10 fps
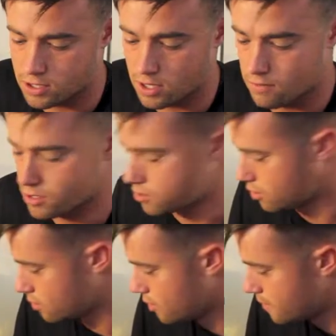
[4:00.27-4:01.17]
sure everything's all
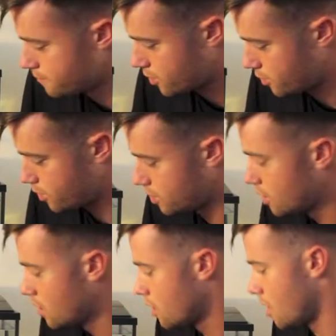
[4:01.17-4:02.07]
clean.
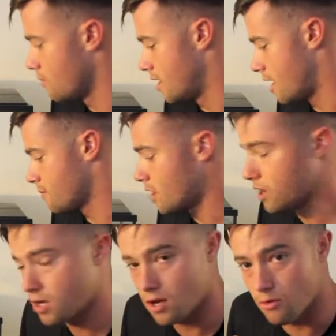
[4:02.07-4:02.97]
And I'm not
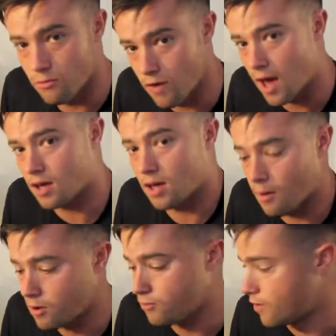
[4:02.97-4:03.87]
going to I'm
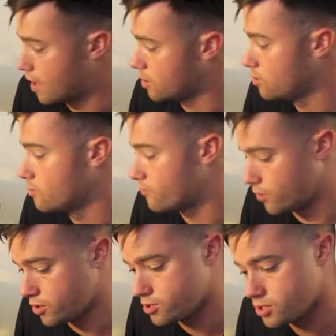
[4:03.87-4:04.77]
going to vacuum
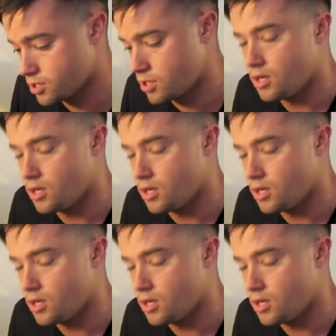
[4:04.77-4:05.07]
first,